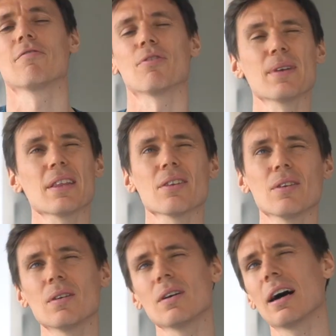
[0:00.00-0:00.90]
For me
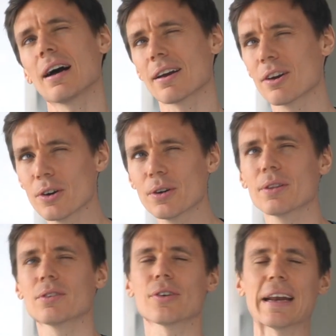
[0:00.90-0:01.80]
though, a
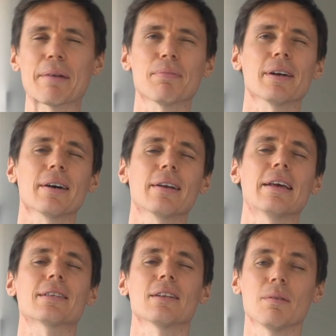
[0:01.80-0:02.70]
good training plan
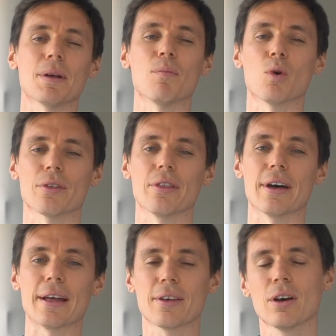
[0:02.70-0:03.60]
is a little bit more than
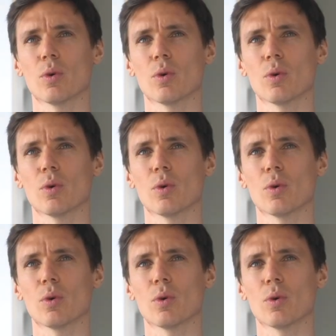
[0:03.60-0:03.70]
that.